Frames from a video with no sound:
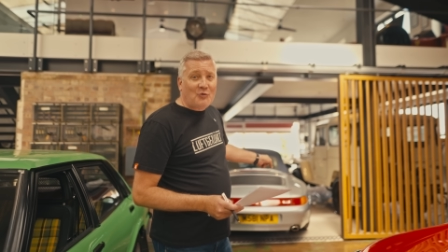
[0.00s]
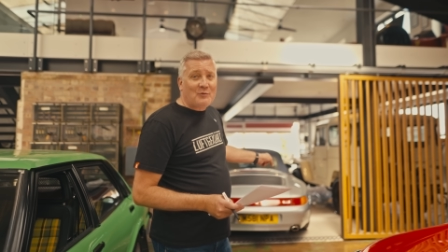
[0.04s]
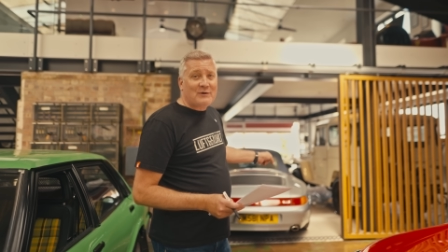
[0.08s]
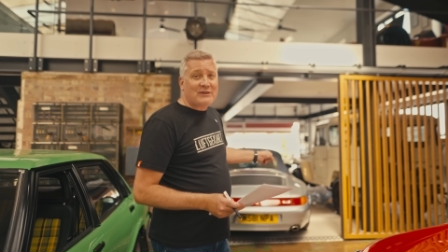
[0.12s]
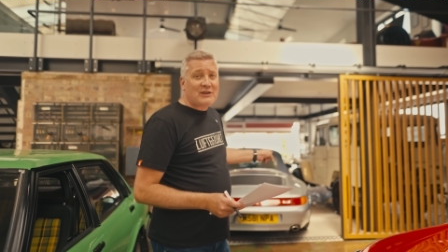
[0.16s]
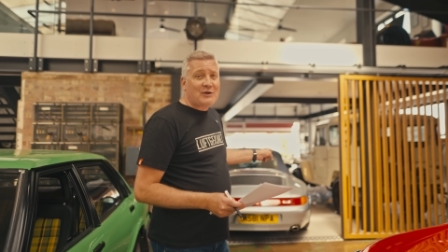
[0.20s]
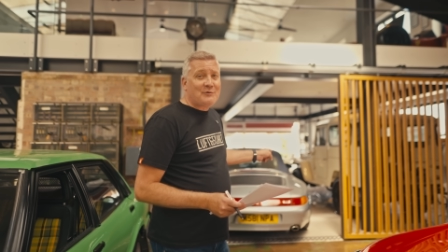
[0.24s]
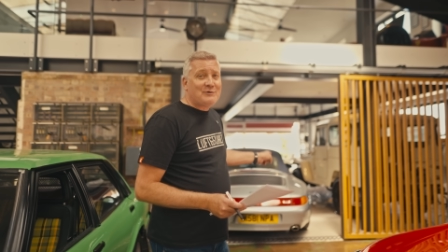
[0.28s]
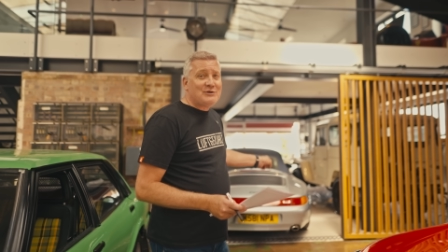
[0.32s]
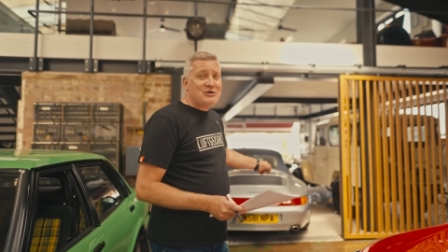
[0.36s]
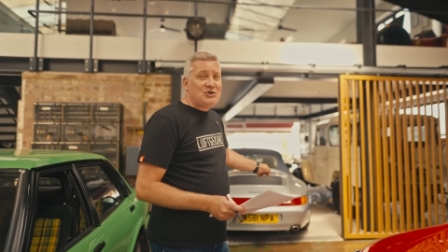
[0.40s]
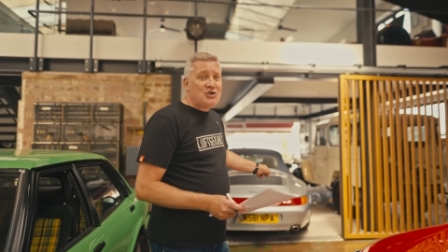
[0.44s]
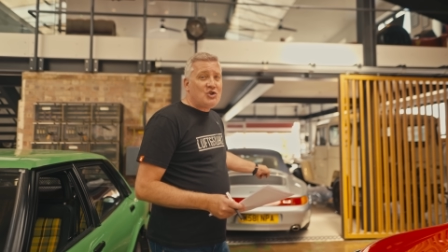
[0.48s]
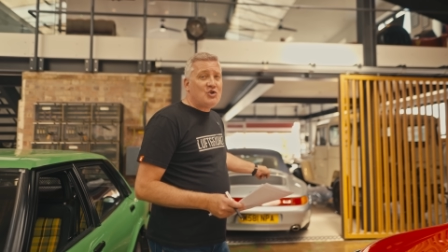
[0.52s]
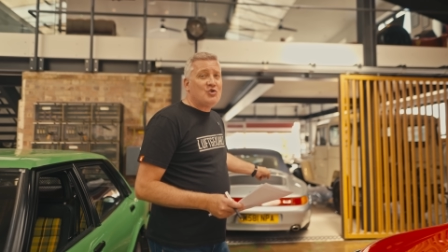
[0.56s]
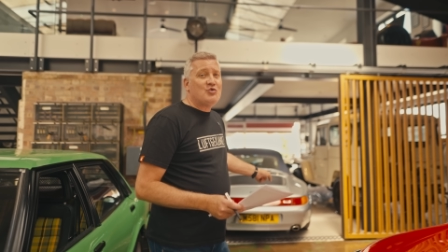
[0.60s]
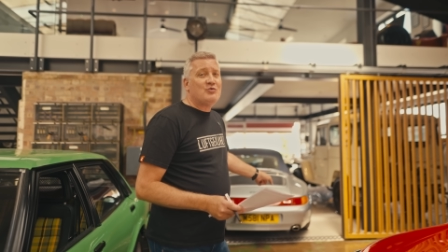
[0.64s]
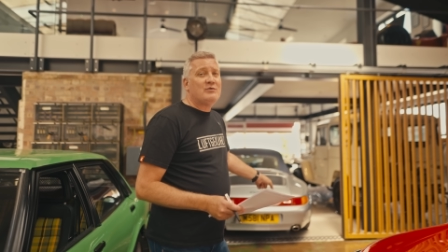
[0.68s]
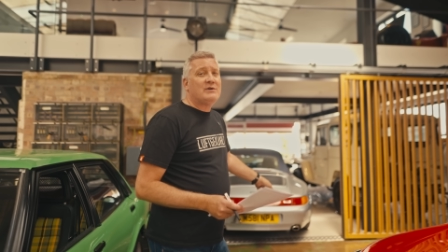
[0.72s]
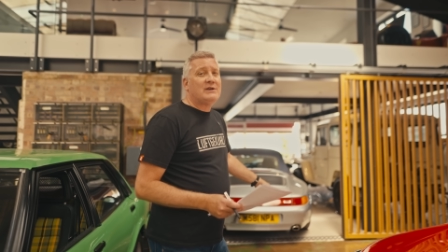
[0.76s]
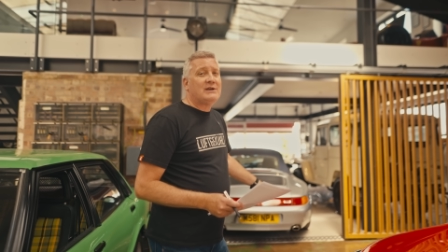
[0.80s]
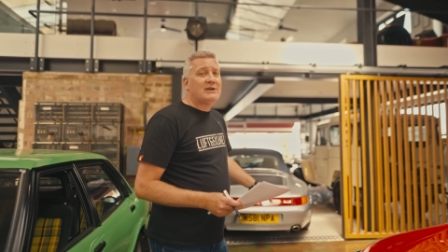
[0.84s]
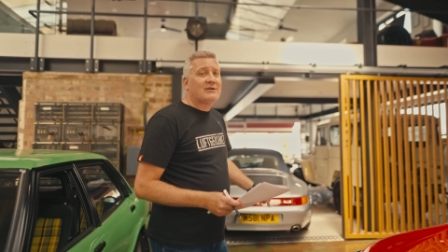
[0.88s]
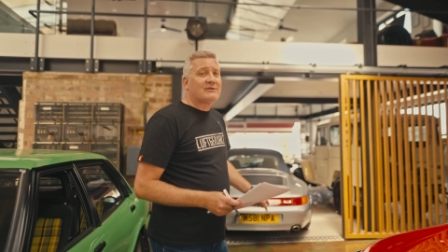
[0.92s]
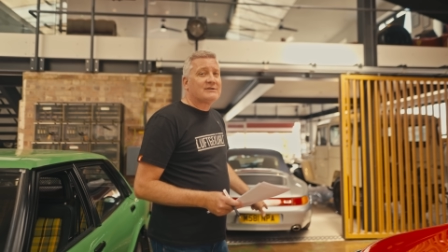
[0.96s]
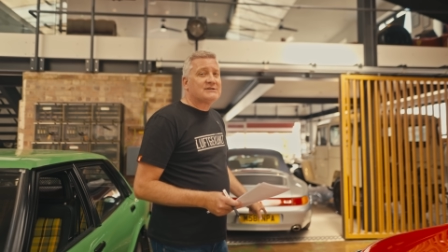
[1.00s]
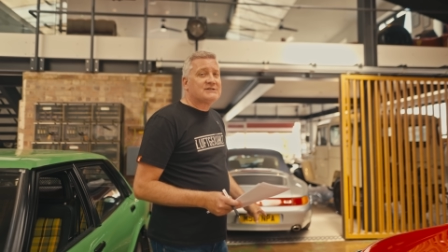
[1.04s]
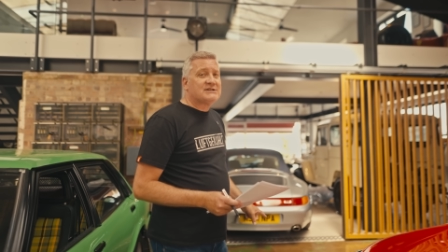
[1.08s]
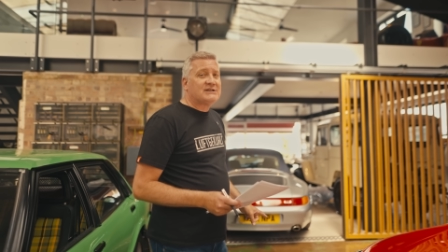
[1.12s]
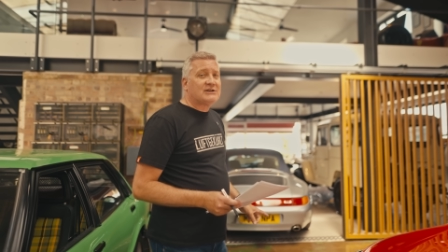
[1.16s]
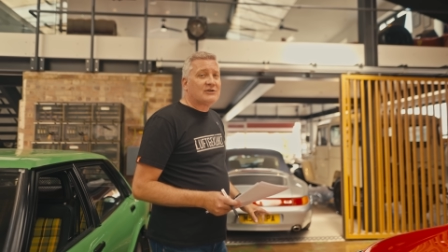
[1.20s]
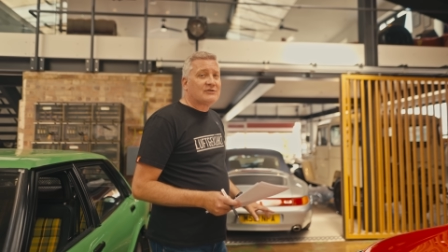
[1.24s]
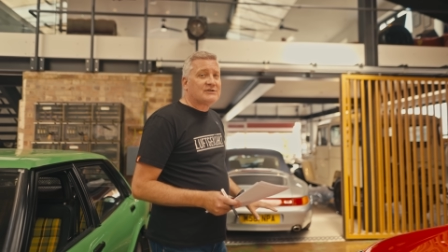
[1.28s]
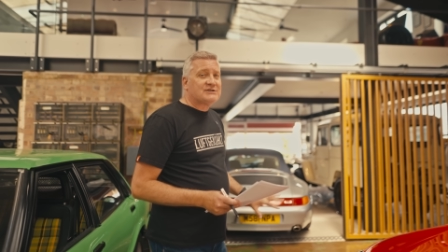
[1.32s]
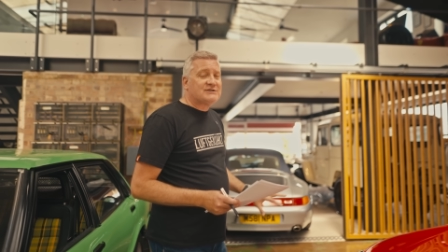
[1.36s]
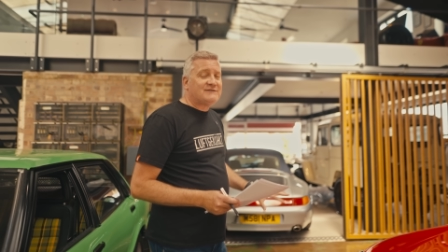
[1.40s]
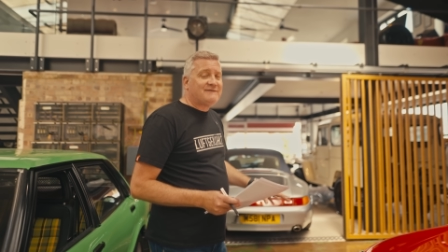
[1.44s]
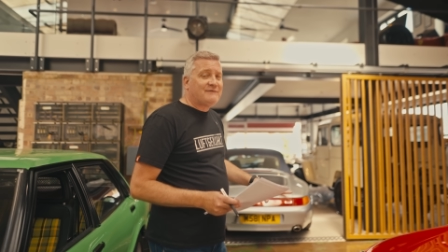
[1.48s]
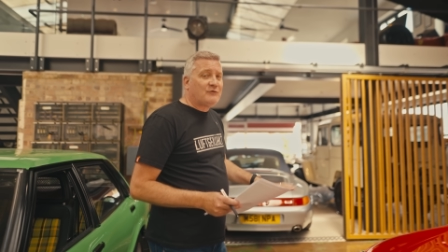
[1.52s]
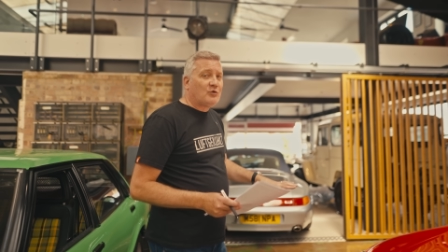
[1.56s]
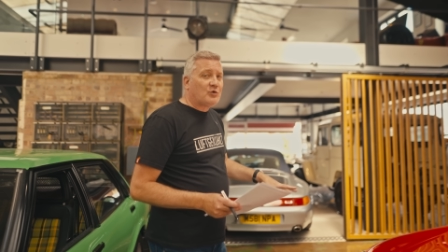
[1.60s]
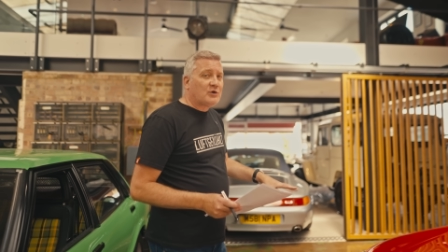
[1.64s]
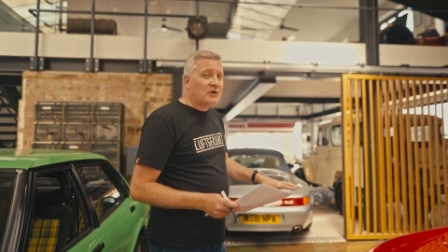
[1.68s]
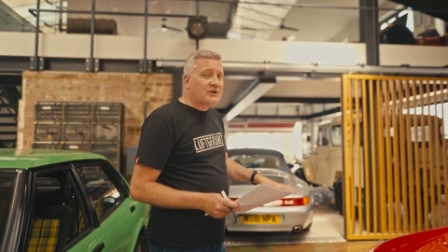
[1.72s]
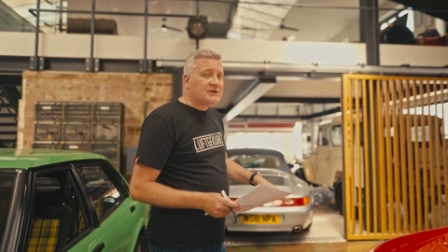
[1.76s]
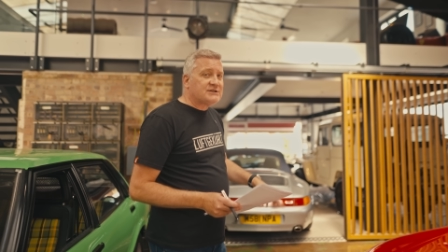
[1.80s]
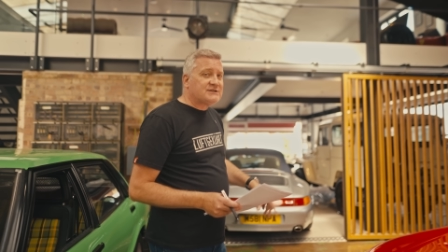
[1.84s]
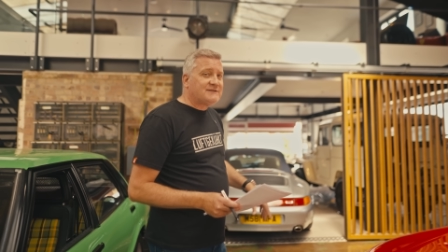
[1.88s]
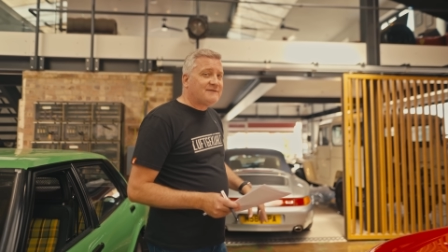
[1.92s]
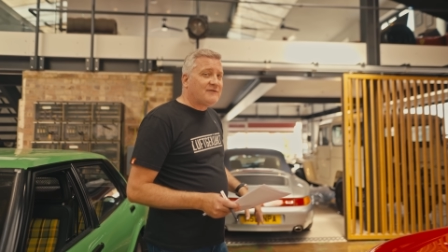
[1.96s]
when they were new in 1994,
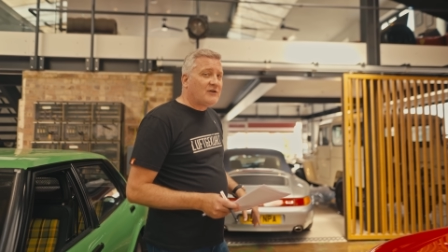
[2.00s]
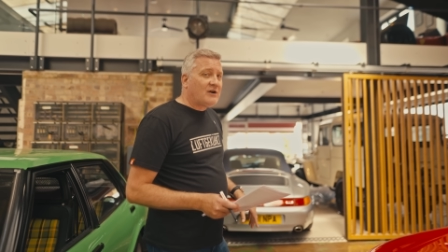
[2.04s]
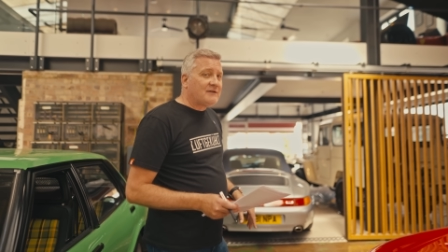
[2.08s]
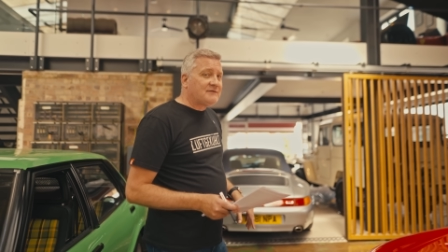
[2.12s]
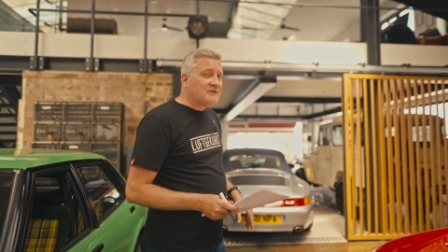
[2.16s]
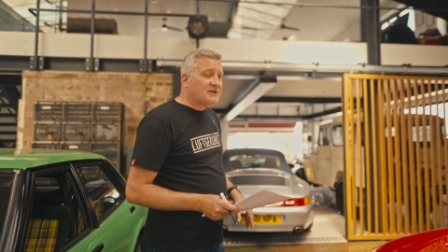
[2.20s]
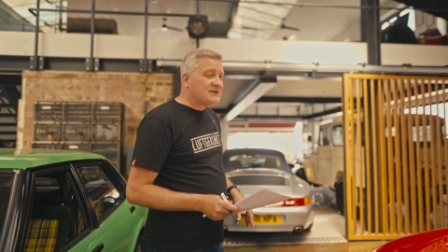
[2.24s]
95,